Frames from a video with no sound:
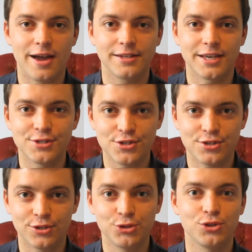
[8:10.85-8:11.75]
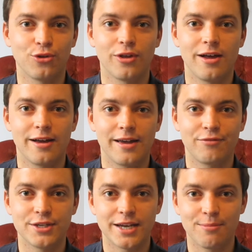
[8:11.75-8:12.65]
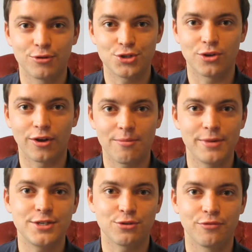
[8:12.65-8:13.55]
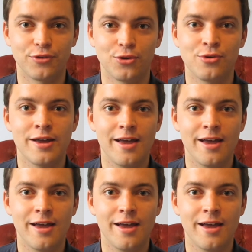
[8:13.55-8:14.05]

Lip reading: And as usual, if there's any books you'd like me to review,